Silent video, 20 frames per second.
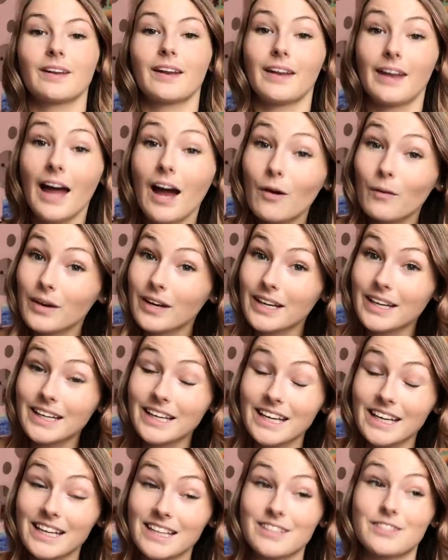Now we're gonna
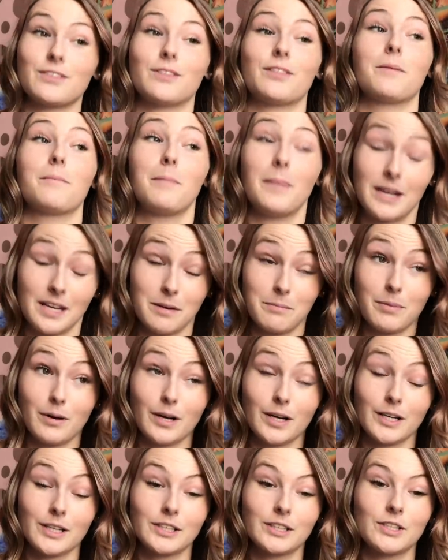get into the money
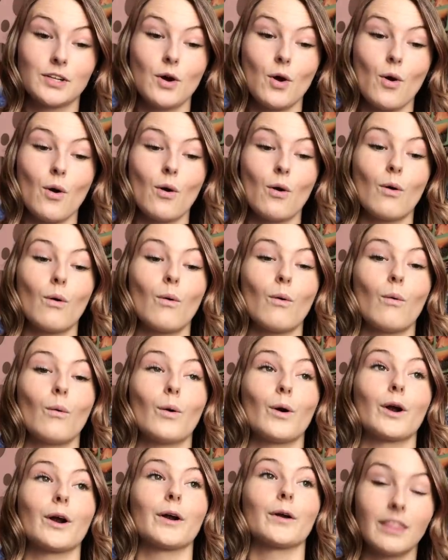part,
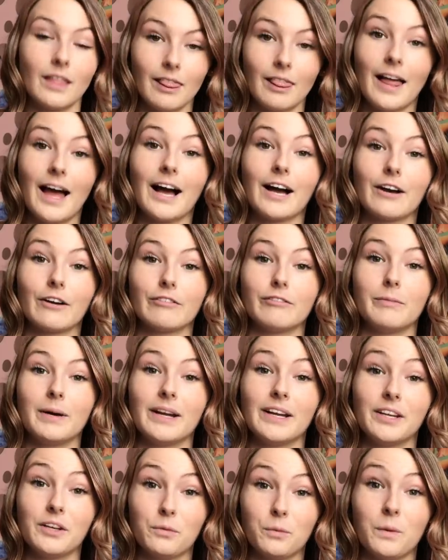or the lack of
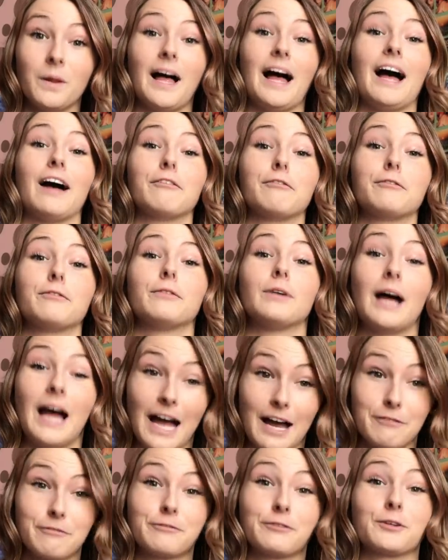money you'll
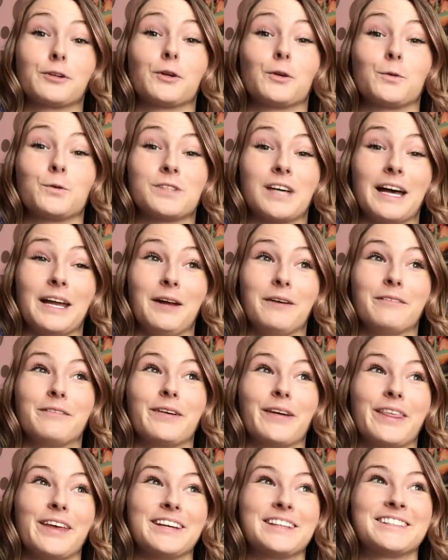have after you sign up
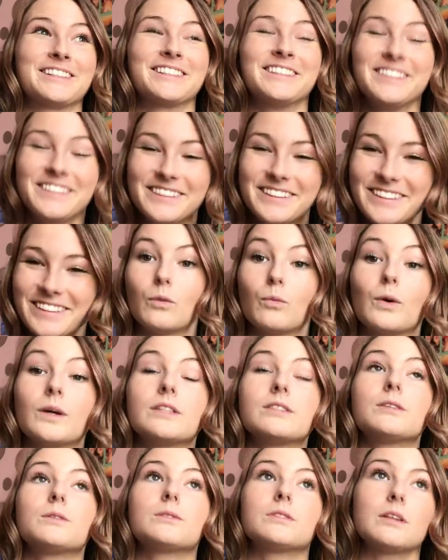for this.
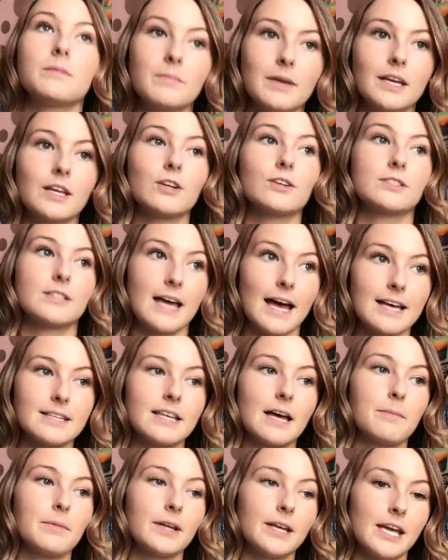Once you submit your SAS
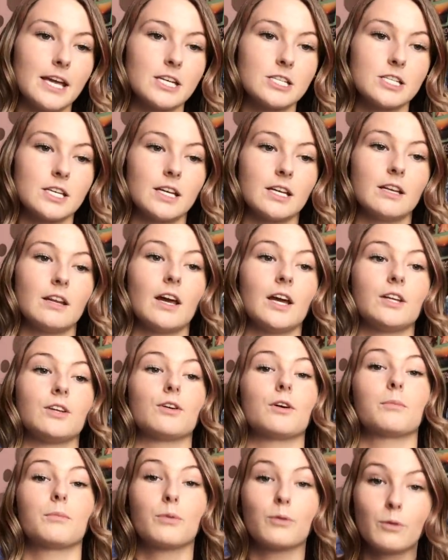application and
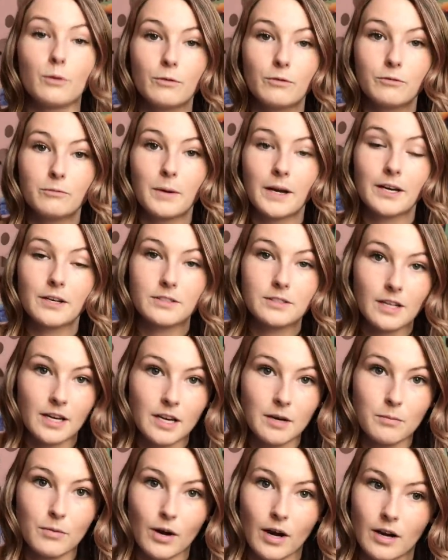you're approved by your
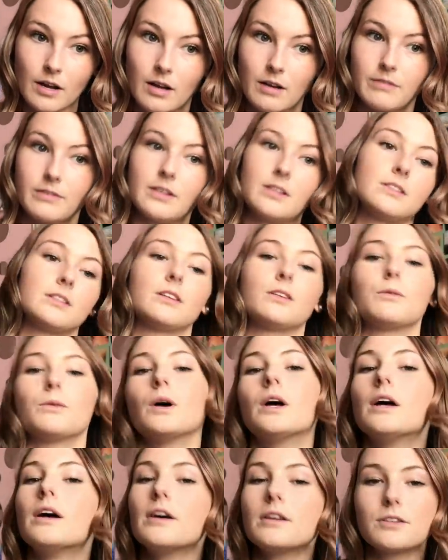study abroad office and you
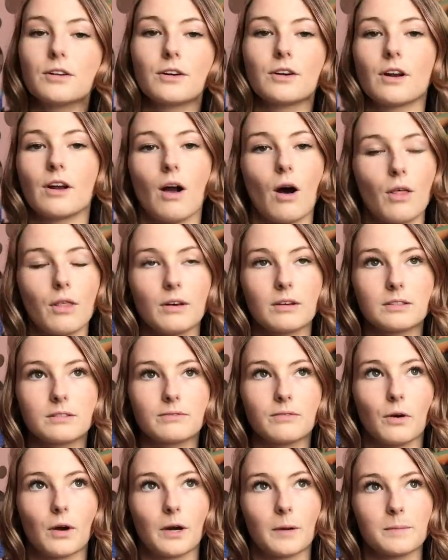turn in all those
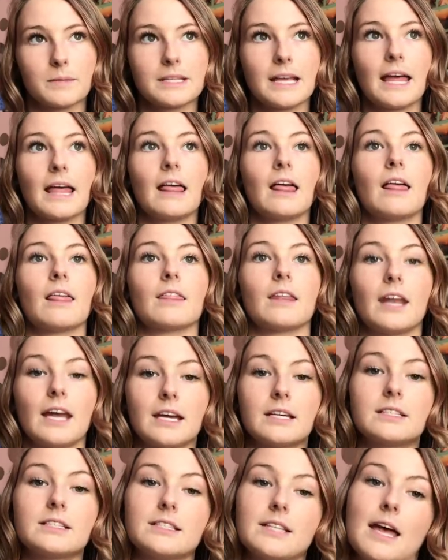forms, the
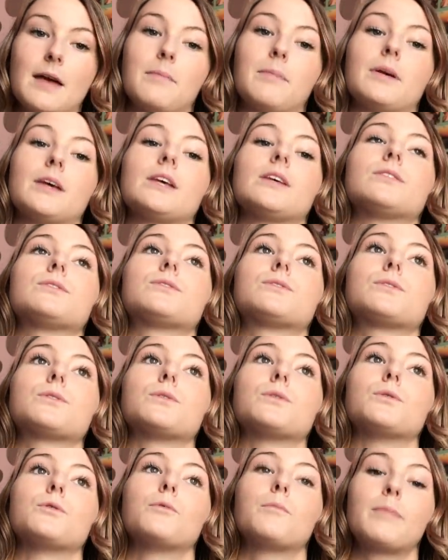next step is
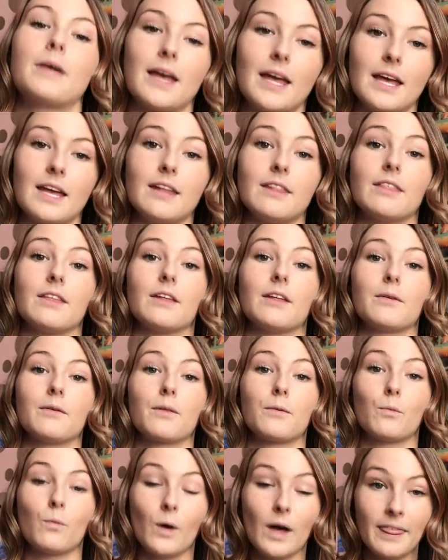to pay
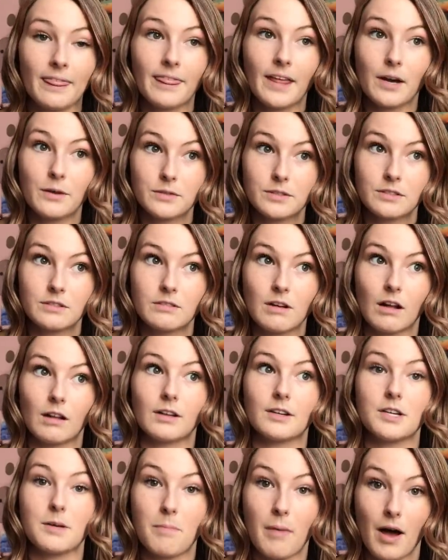the
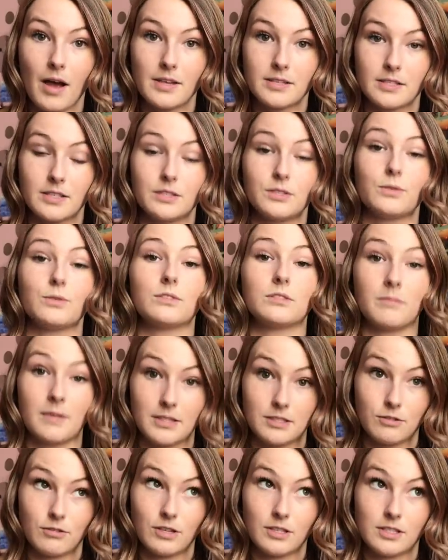$1,000 deposit to
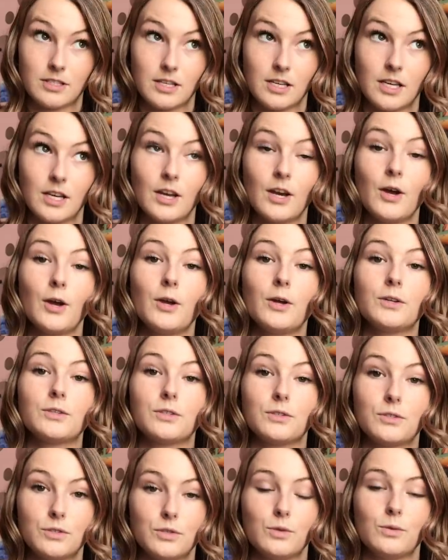Semester at Sea
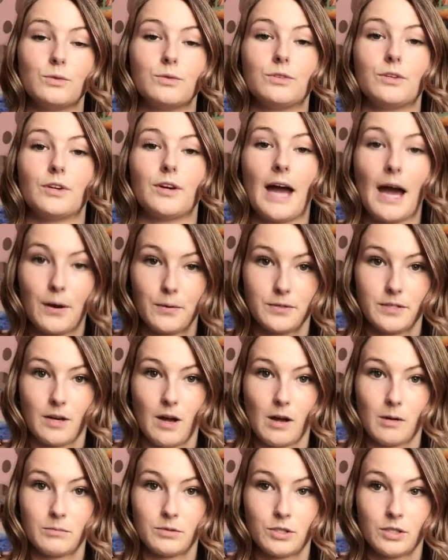to choose your housing
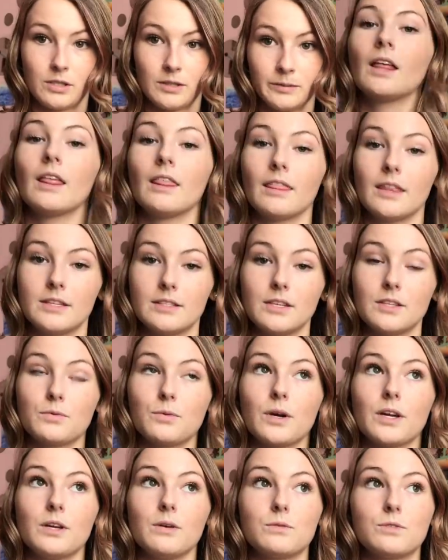option. This is
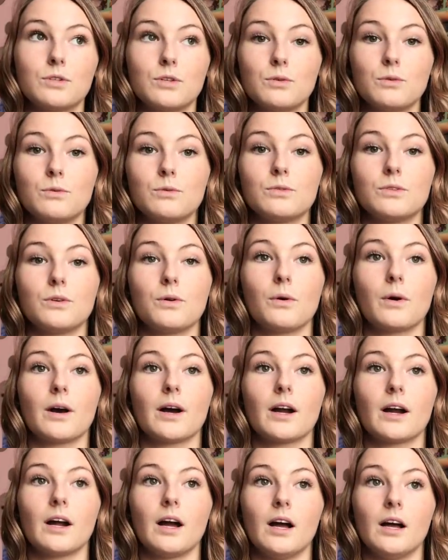where you choose
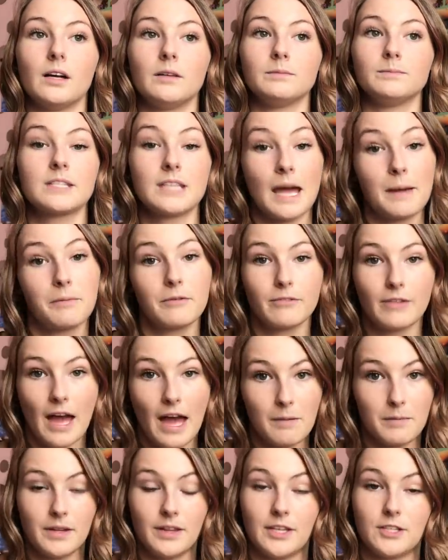your type of
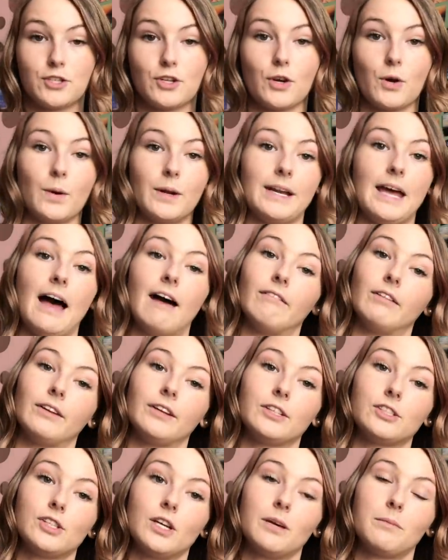cabin that you're going to have on
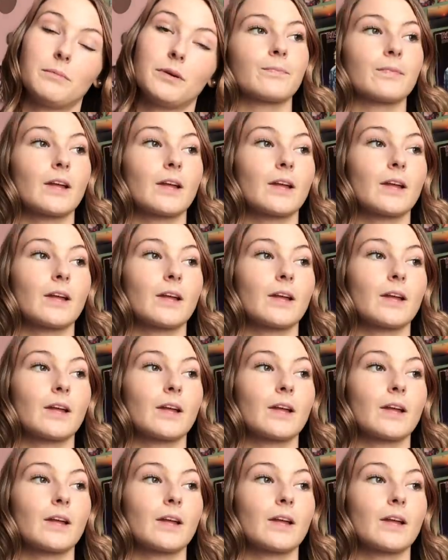the ship.